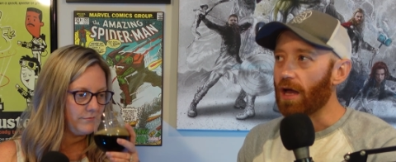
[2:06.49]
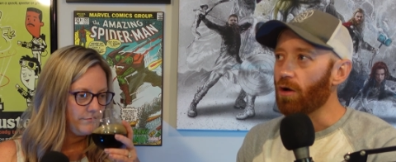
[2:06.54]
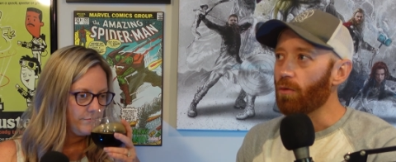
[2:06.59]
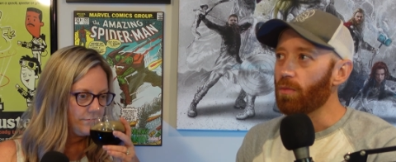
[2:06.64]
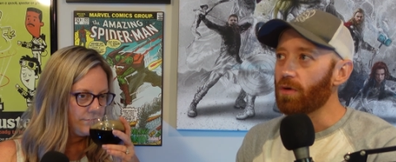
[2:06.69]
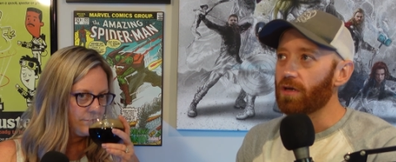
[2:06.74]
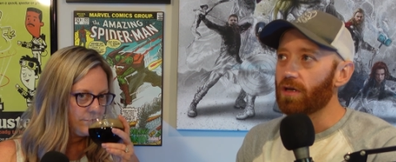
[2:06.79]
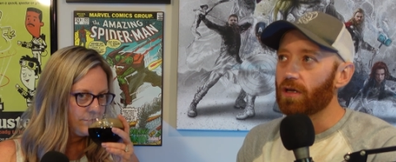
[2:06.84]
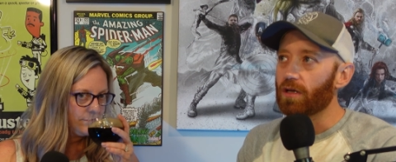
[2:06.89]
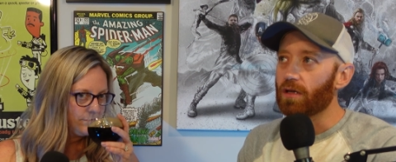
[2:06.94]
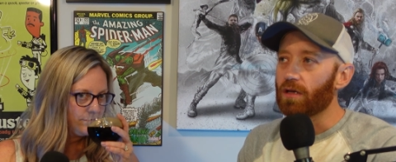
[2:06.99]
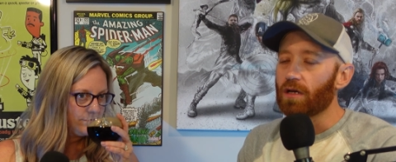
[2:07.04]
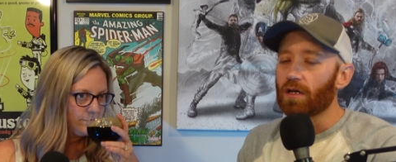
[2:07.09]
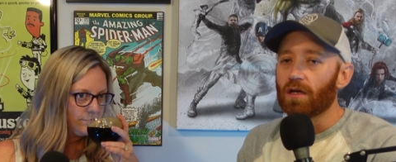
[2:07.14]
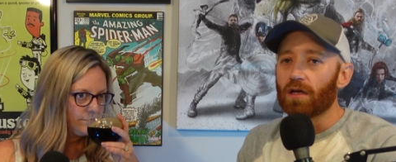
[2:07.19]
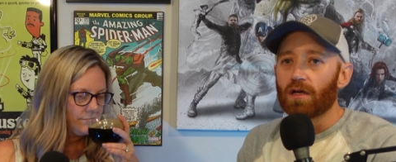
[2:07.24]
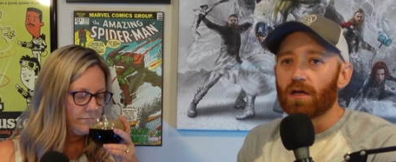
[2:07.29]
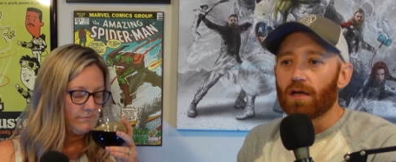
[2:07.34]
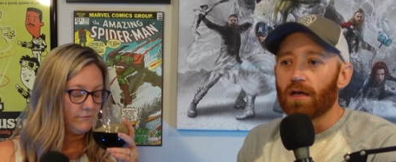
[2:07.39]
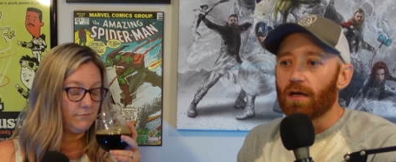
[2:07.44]
Speaker 1: I opened it
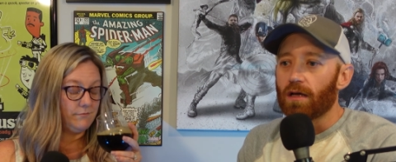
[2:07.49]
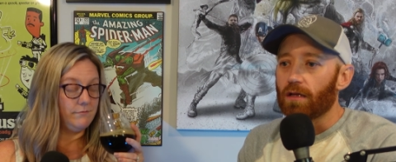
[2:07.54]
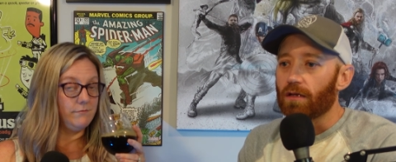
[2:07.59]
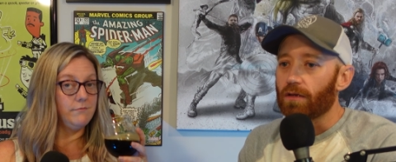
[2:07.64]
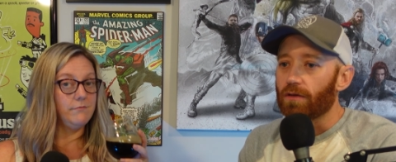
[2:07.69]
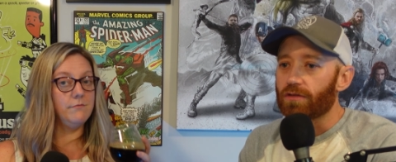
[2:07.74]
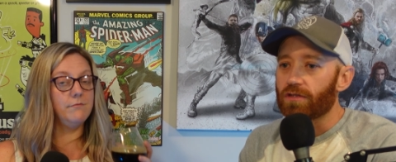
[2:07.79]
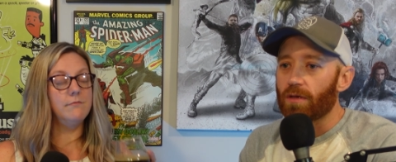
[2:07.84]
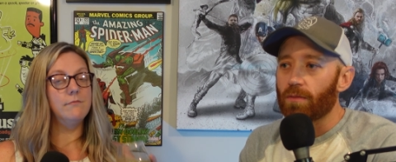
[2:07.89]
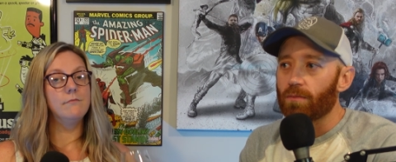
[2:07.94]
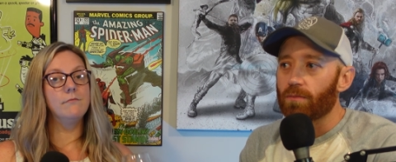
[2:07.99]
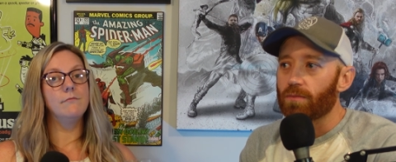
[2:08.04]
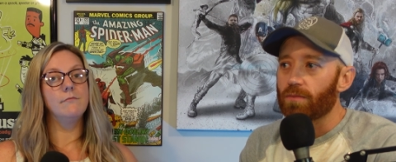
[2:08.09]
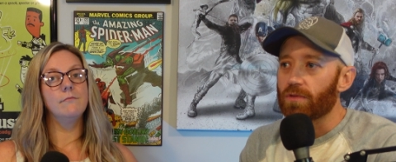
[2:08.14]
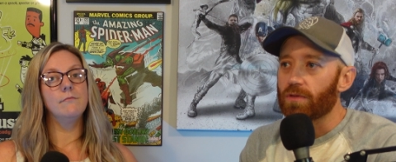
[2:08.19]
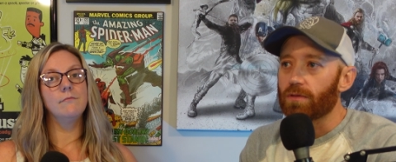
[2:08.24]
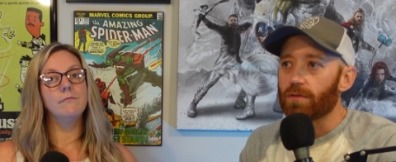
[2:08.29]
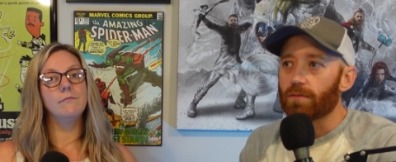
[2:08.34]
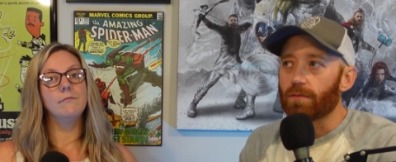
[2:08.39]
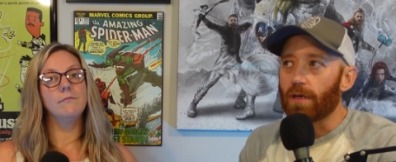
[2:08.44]
some
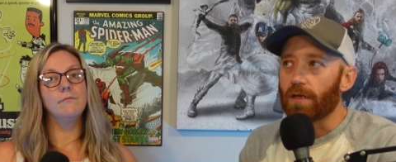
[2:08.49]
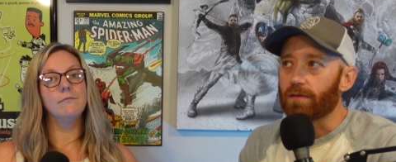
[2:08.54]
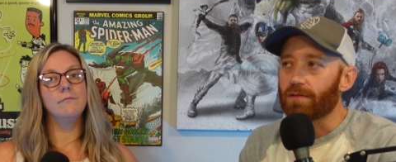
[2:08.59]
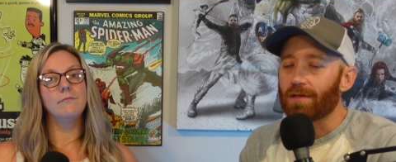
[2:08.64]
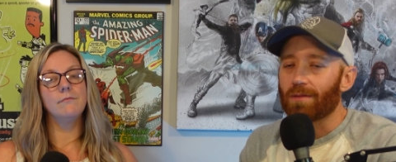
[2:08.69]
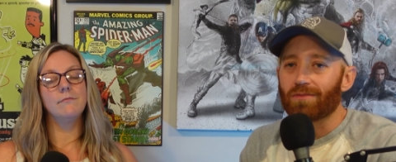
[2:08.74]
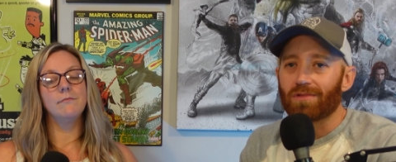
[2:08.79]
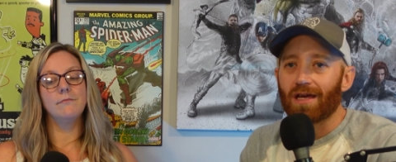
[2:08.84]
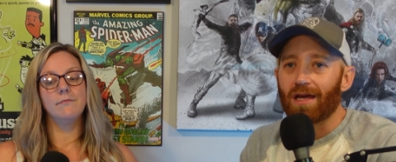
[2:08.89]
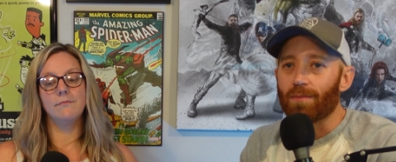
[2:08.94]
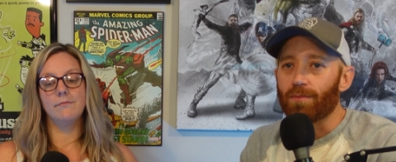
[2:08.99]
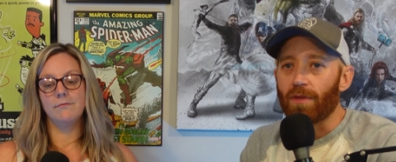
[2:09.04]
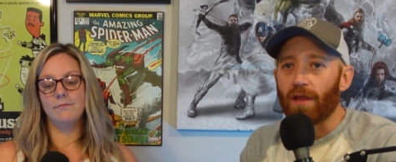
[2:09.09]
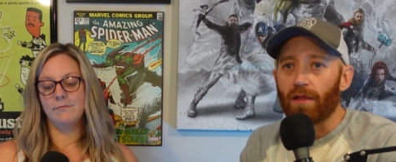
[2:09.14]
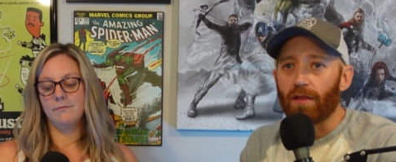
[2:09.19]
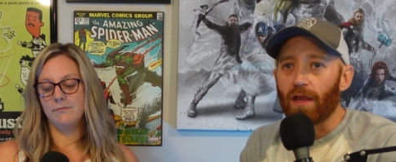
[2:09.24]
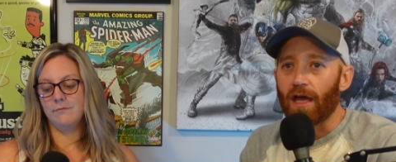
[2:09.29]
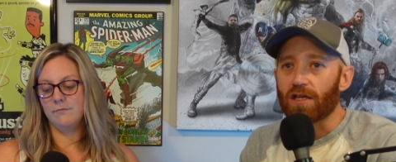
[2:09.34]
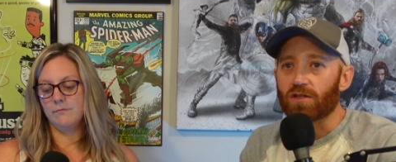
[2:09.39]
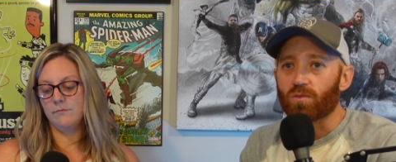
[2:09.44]
like sometime
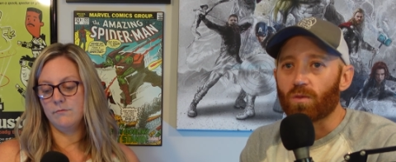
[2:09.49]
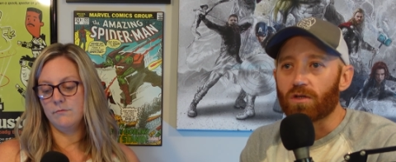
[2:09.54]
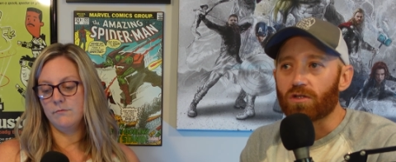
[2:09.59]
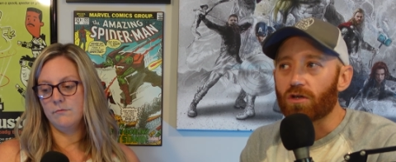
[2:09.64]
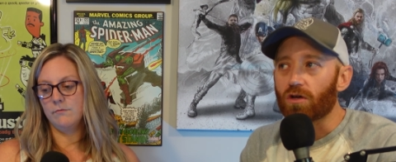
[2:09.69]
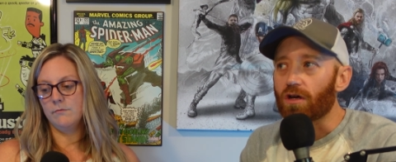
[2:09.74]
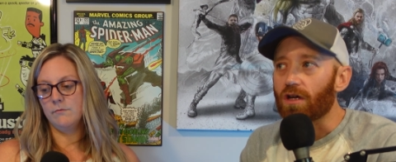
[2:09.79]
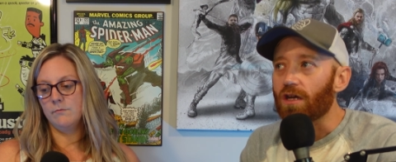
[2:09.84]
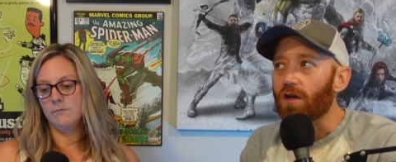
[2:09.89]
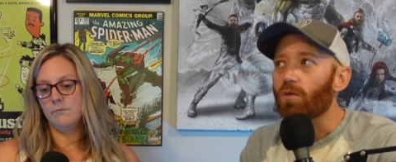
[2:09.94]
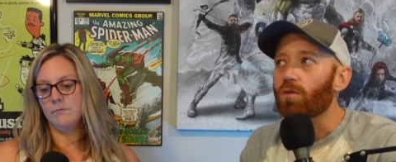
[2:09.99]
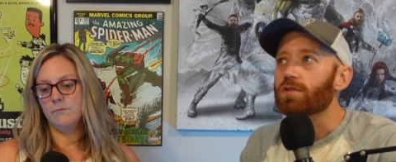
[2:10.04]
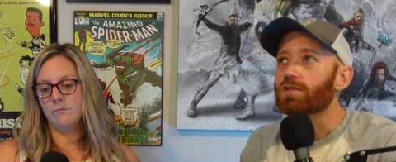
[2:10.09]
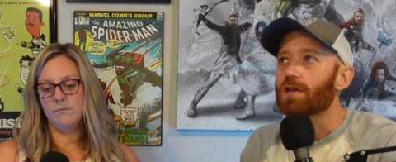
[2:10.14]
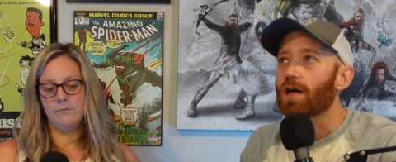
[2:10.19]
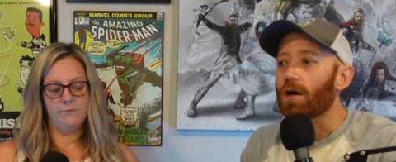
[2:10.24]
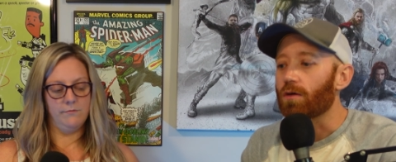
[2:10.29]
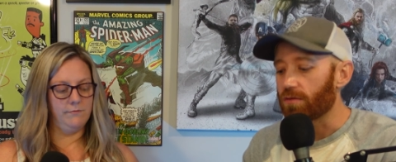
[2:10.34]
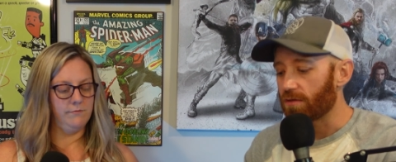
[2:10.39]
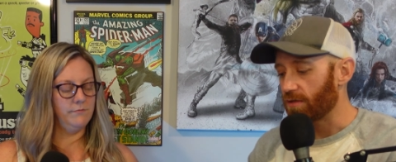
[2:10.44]
last winter, and it was
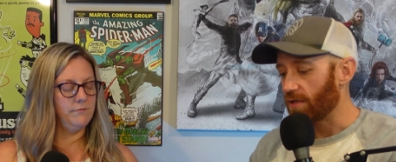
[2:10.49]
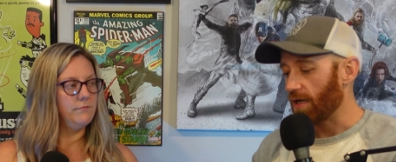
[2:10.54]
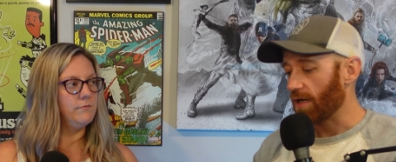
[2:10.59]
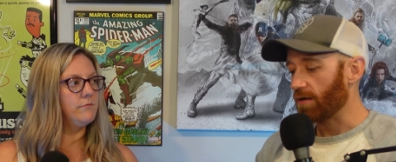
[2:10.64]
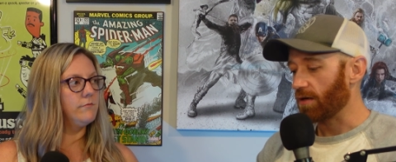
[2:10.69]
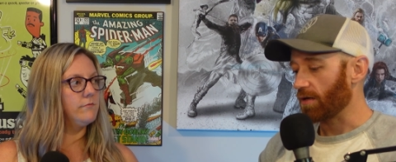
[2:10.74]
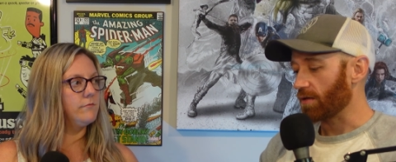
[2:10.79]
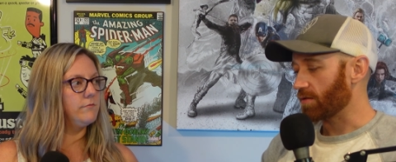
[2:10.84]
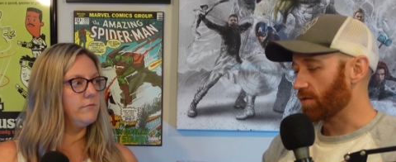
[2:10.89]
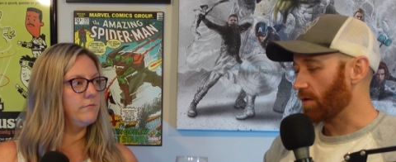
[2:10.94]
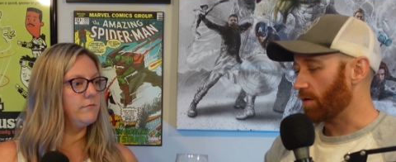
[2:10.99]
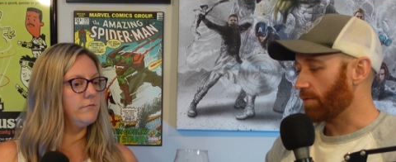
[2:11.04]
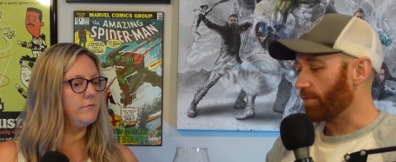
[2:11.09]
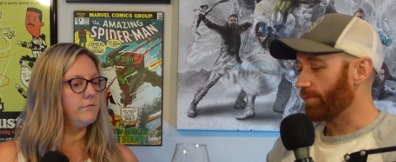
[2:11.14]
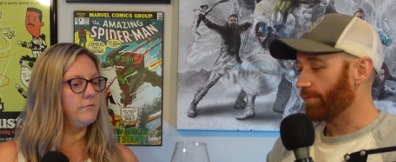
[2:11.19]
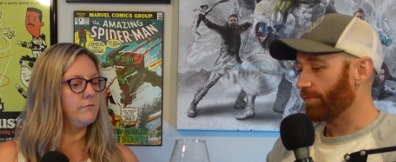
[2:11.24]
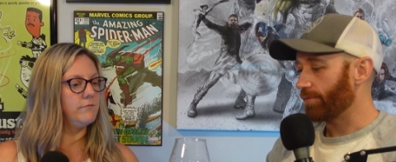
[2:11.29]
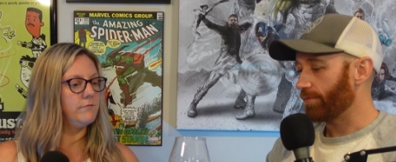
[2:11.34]
outstanding. So.